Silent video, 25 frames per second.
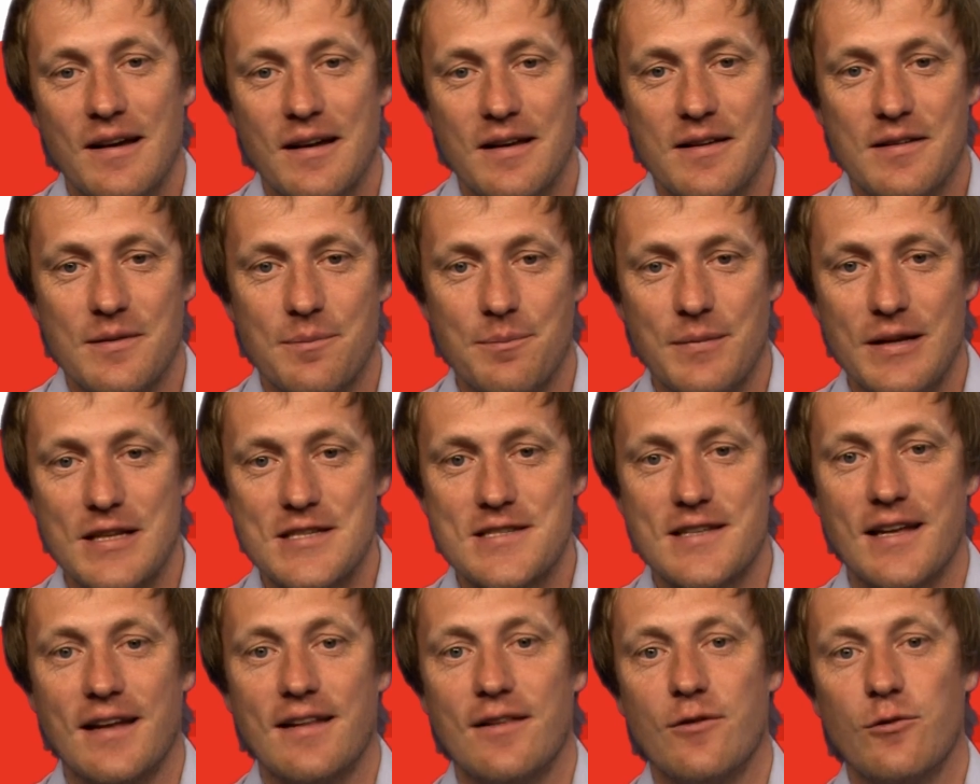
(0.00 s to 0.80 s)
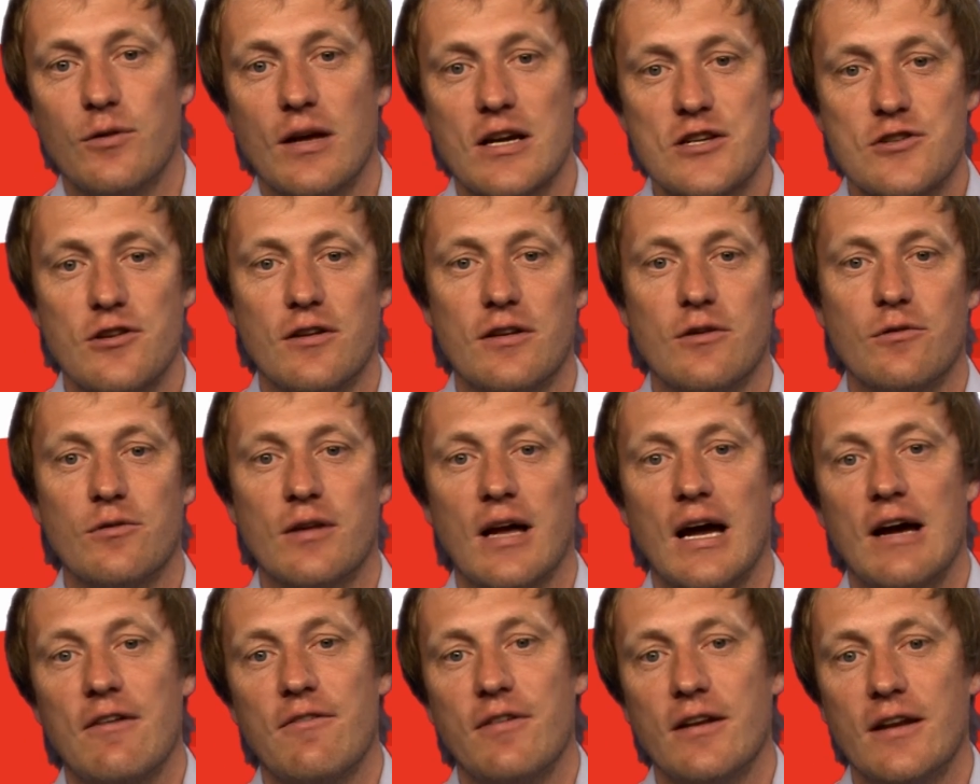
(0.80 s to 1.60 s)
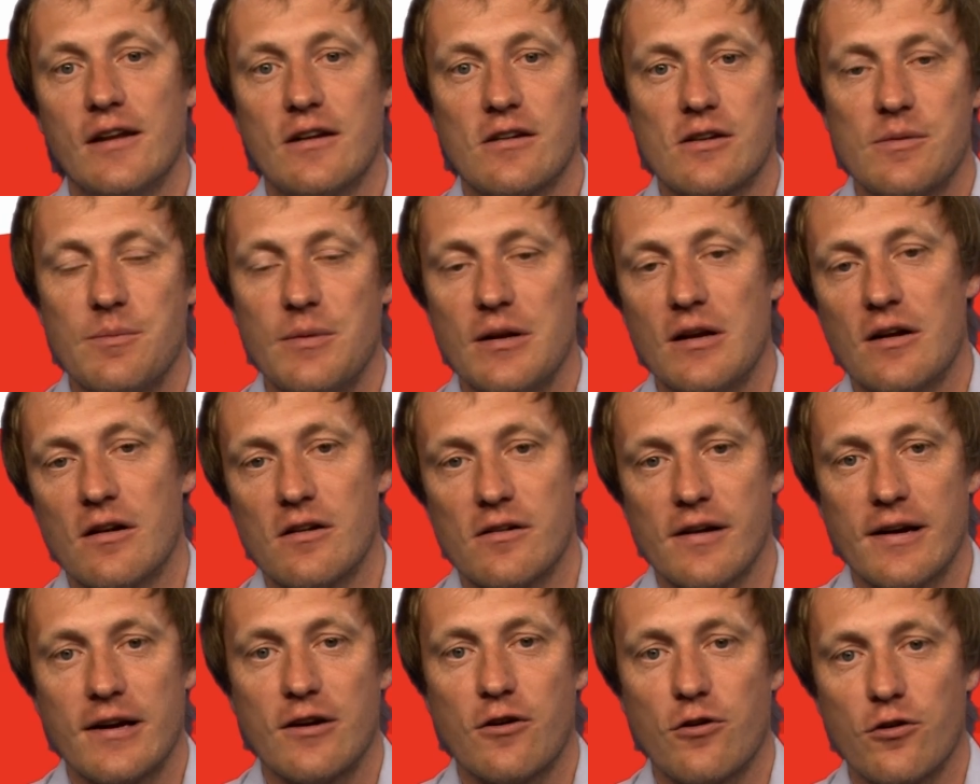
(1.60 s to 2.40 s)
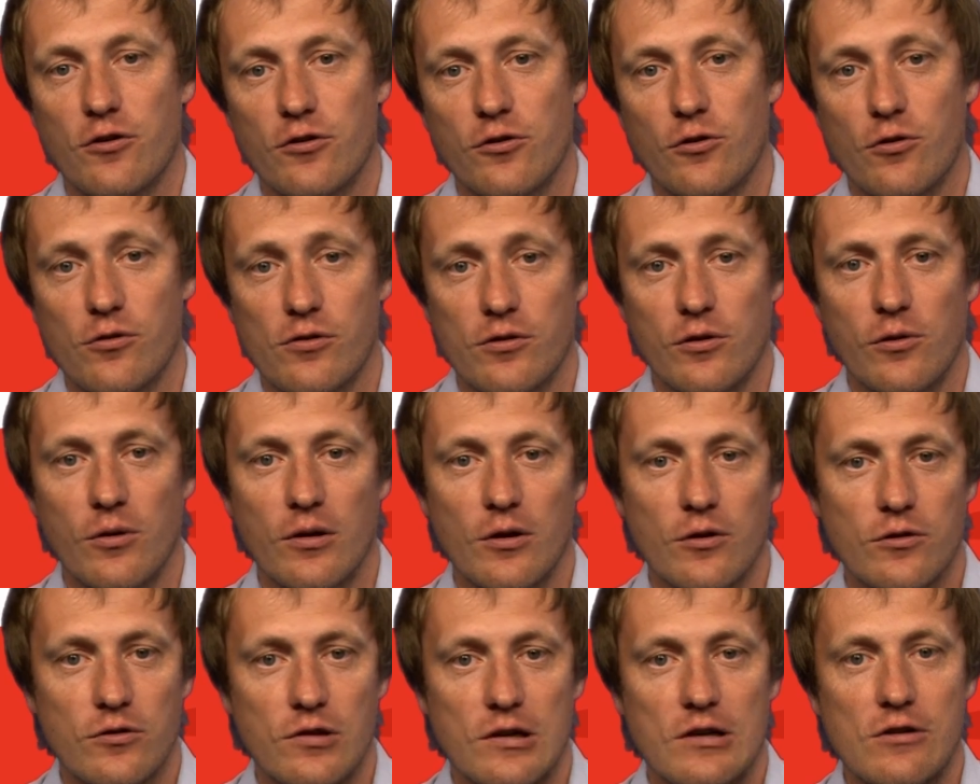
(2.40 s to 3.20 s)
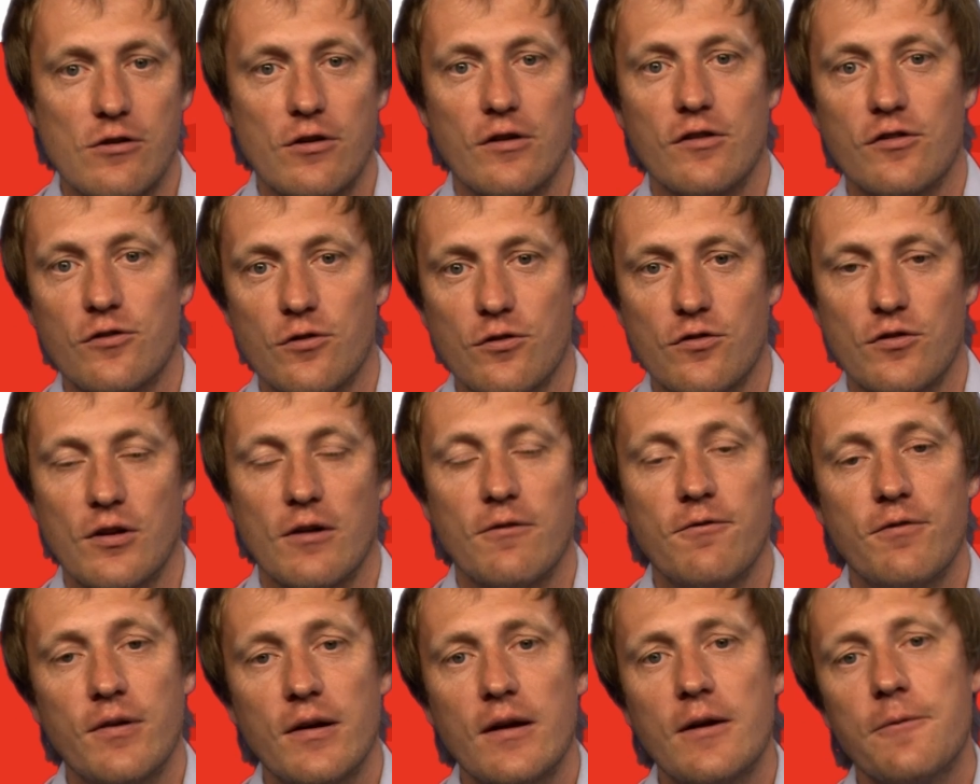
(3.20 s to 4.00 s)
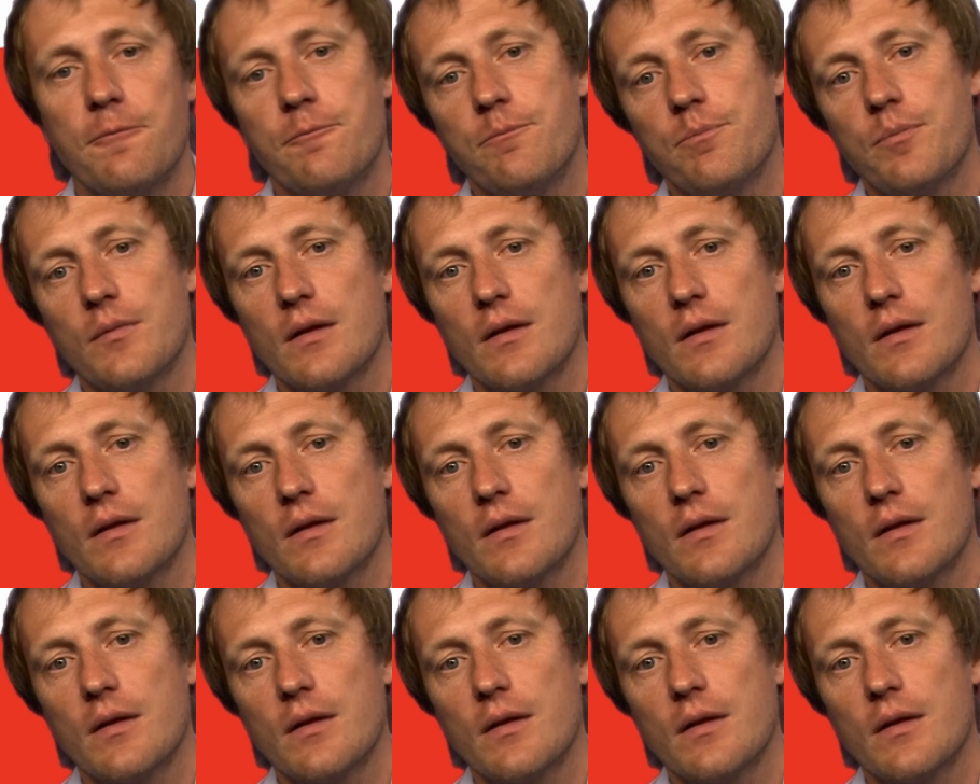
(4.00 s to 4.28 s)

It means that you actually don't have any criminal record or you're not a terrorist or something.